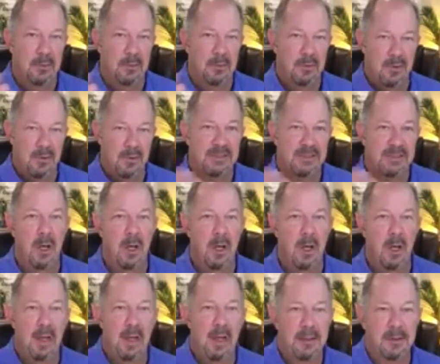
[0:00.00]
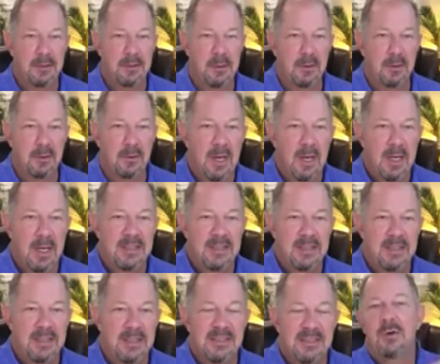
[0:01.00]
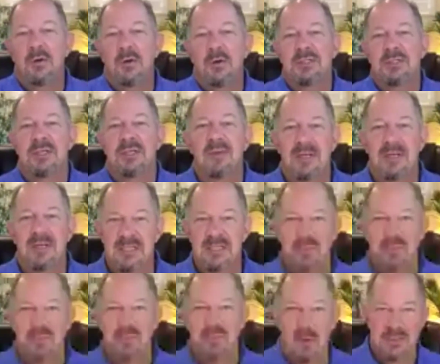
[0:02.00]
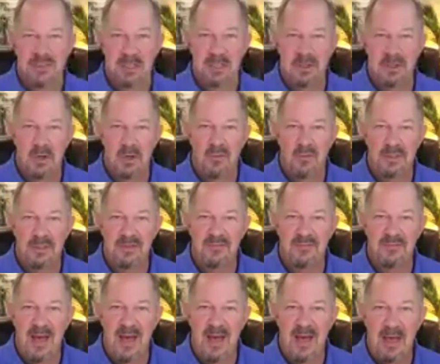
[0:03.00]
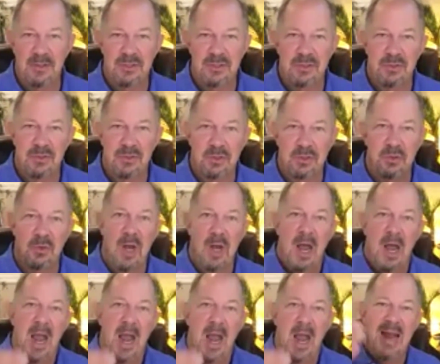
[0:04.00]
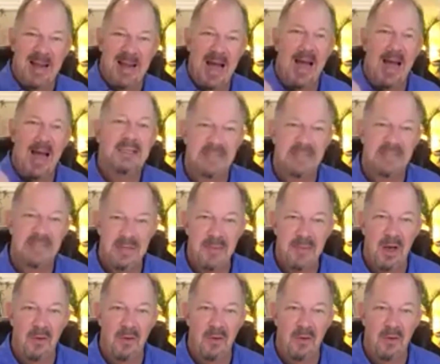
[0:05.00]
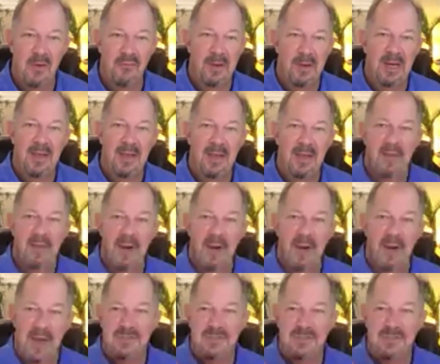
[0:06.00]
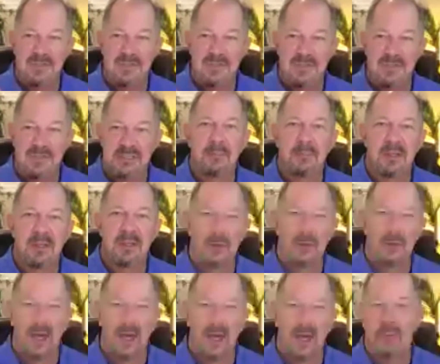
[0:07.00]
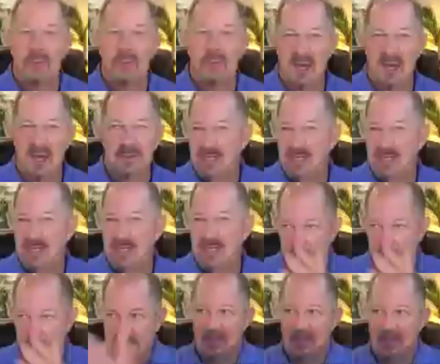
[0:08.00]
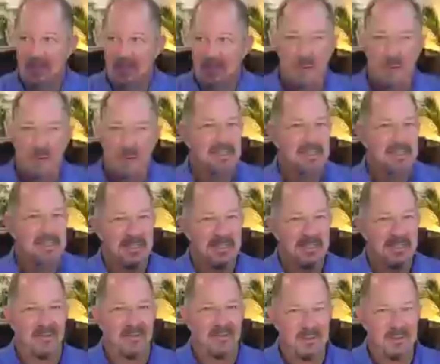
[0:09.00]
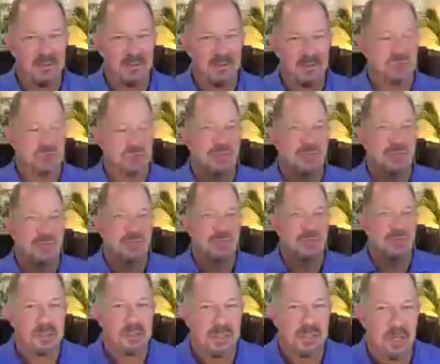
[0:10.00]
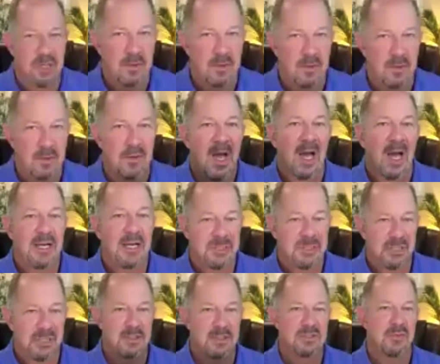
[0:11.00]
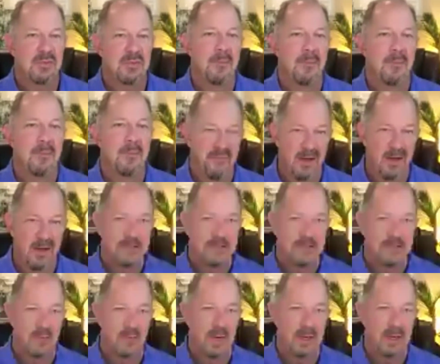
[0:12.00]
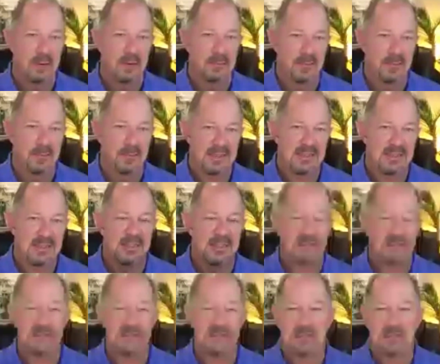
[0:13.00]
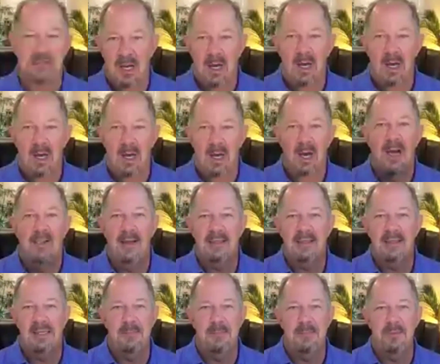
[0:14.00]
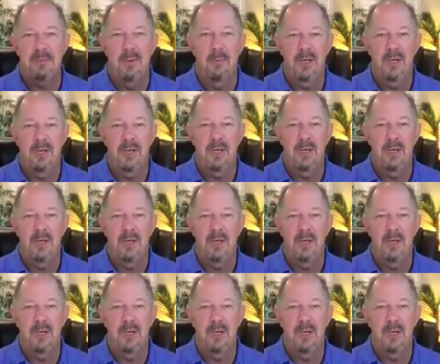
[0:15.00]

And with Chris, all I had to do is say, hey, Chris, I've got something I want to send over that's of value to you. And I got his email from me. And then I have something that was valuable that I would send him, basically curated. So this is kind of interesting. I just wanted to share with you. I share this with my friends on a regular basis. I like to keep them